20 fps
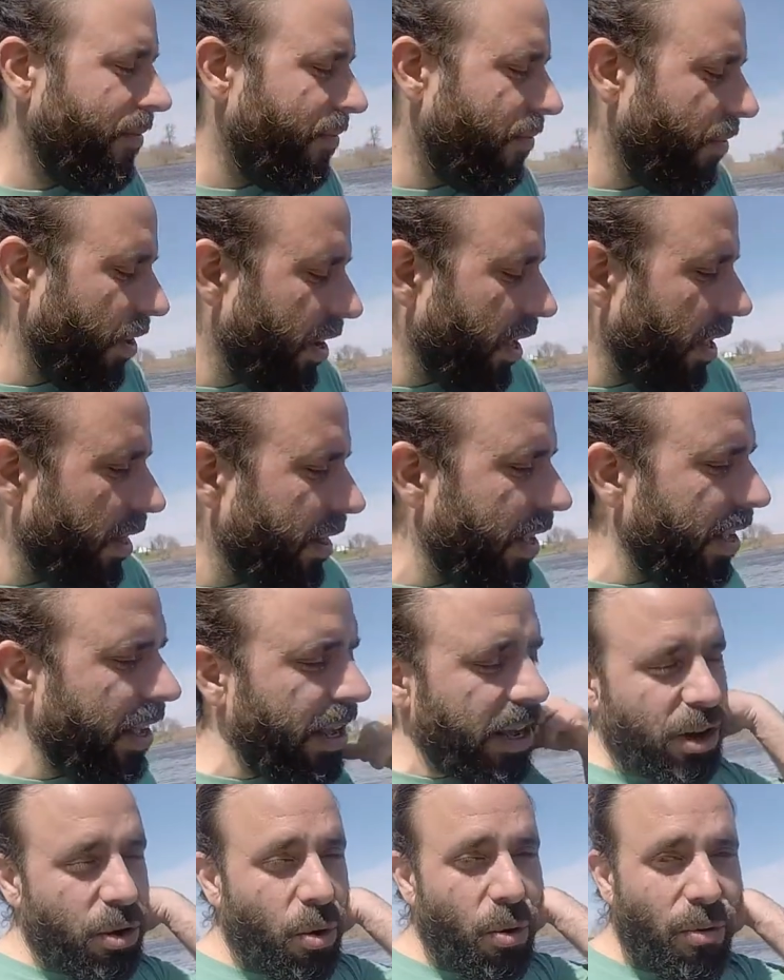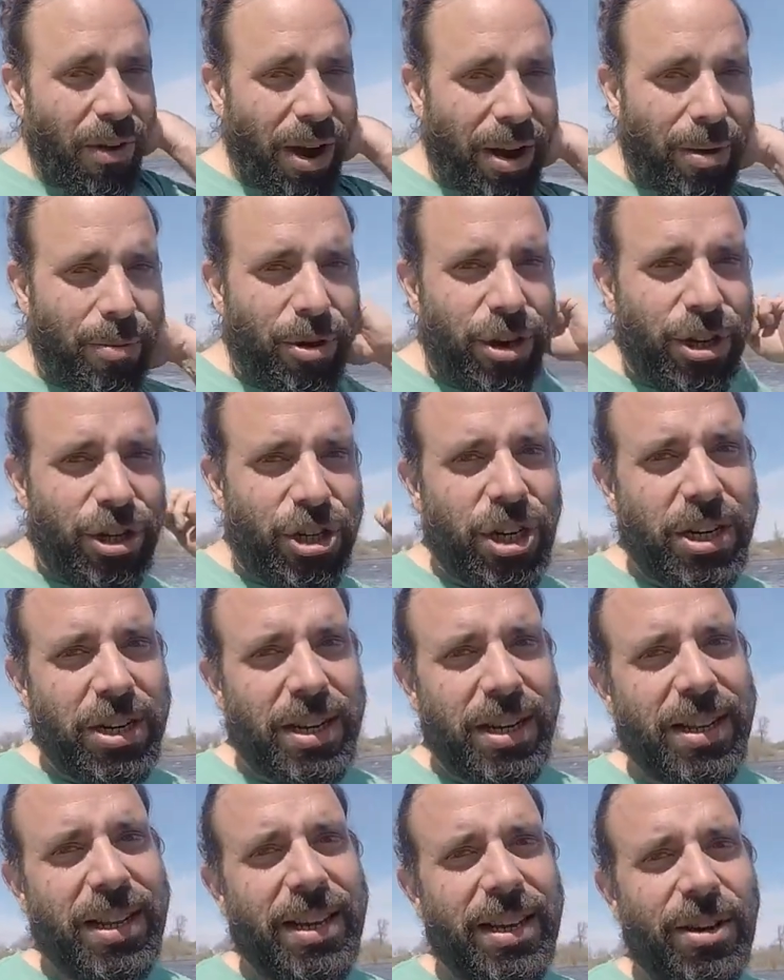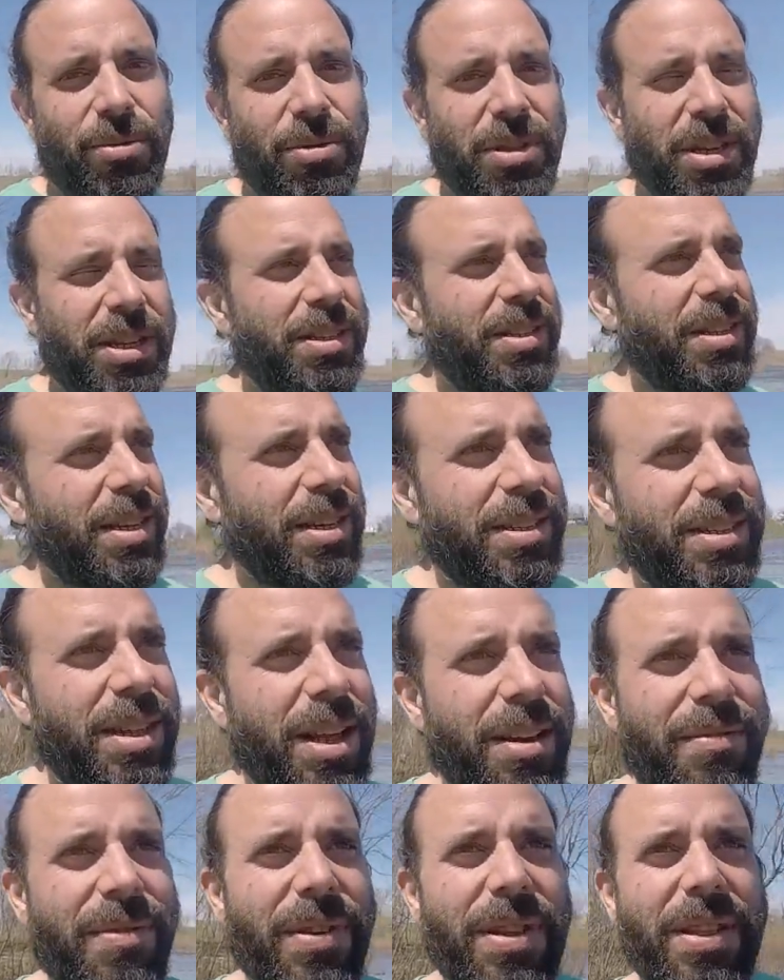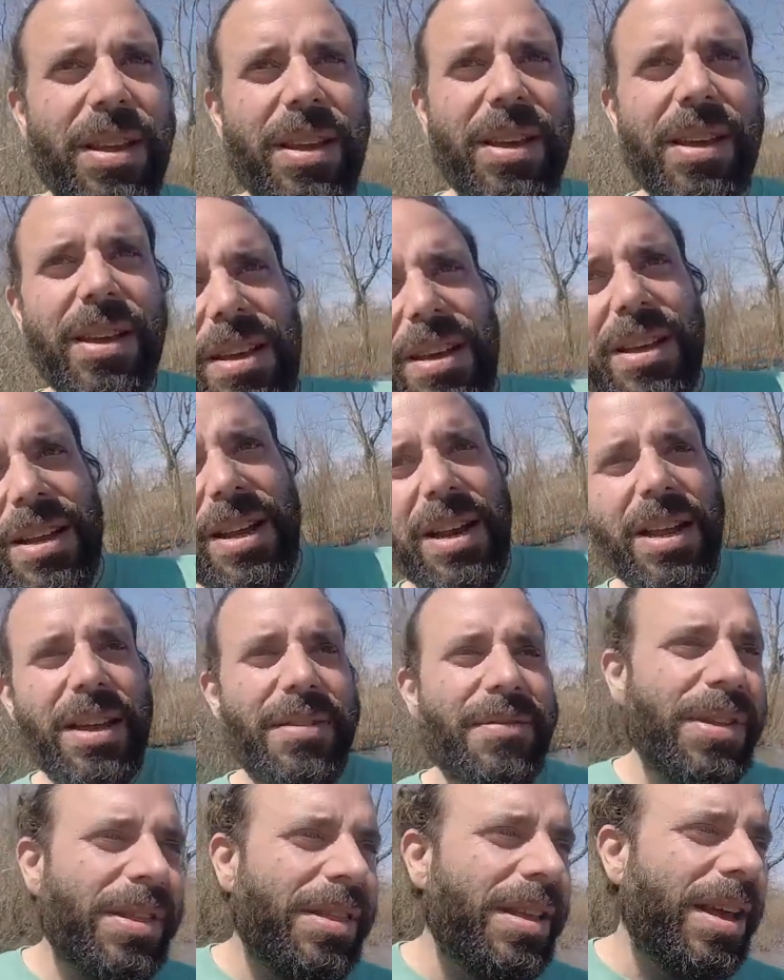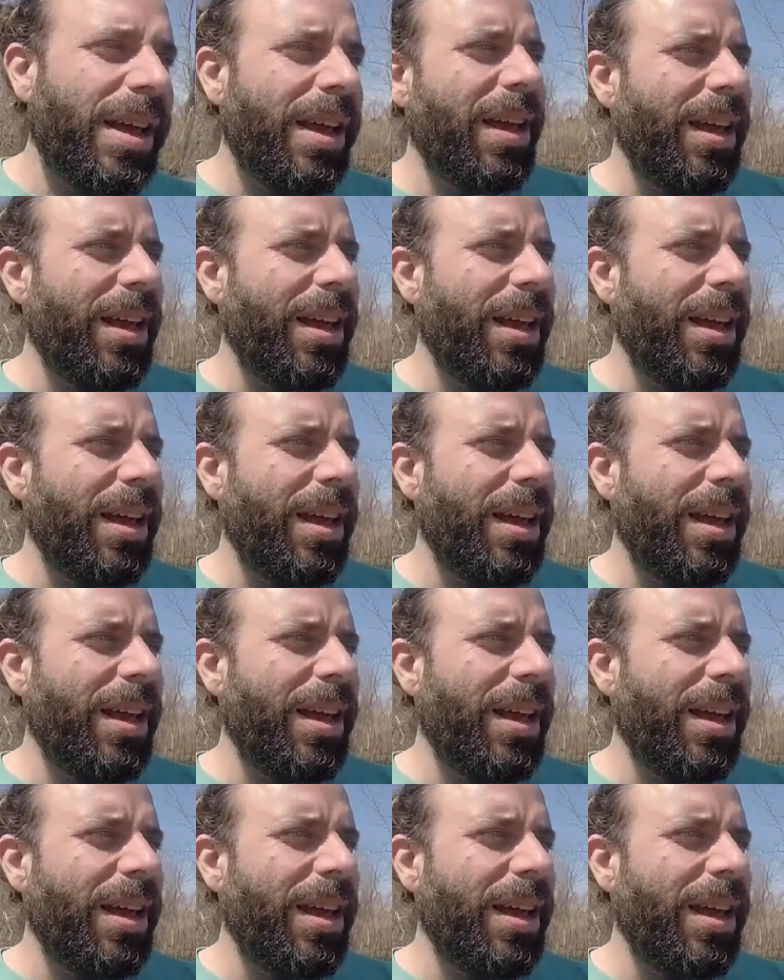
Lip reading: freaking ego vibration and egotistic stuff and live in